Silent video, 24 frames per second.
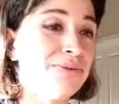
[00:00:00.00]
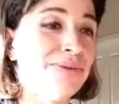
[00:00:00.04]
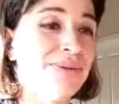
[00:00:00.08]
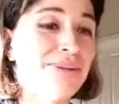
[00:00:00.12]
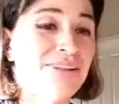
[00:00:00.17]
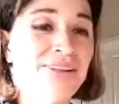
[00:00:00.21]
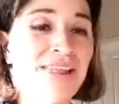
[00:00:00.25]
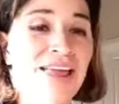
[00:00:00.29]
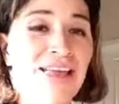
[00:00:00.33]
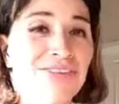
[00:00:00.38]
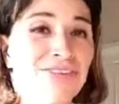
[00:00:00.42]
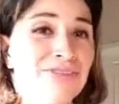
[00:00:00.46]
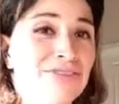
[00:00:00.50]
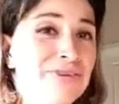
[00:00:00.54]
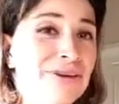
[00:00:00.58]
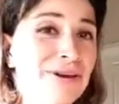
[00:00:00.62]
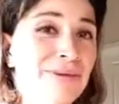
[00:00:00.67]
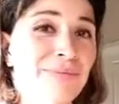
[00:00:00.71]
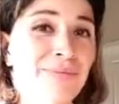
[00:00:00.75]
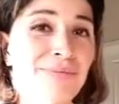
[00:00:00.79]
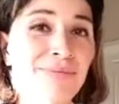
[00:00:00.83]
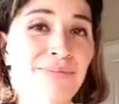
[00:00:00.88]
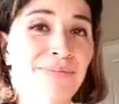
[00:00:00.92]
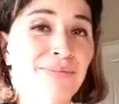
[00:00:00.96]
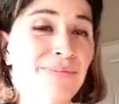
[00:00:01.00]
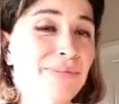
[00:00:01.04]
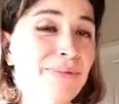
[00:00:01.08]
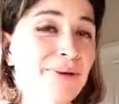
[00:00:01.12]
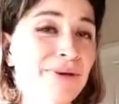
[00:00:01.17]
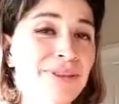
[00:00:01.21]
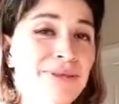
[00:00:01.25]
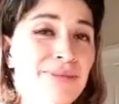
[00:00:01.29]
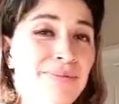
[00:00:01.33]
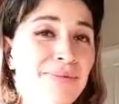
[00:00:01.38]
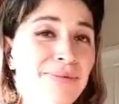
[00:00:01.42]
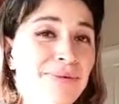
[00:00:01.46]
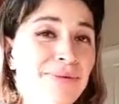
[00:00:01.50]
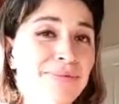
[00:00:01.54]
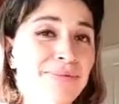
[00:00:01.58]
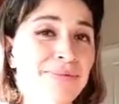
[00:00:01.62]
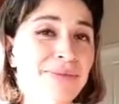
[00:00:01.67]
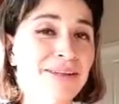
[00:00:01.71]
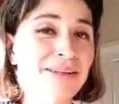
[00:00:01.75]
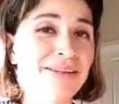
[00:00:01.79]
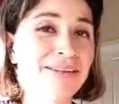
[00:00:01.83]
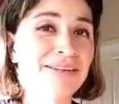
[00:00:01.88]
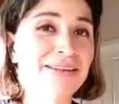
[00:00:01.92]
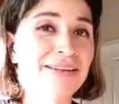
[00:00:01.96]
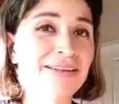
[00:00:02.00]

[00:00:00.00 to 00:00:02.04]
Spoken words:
natural body movement.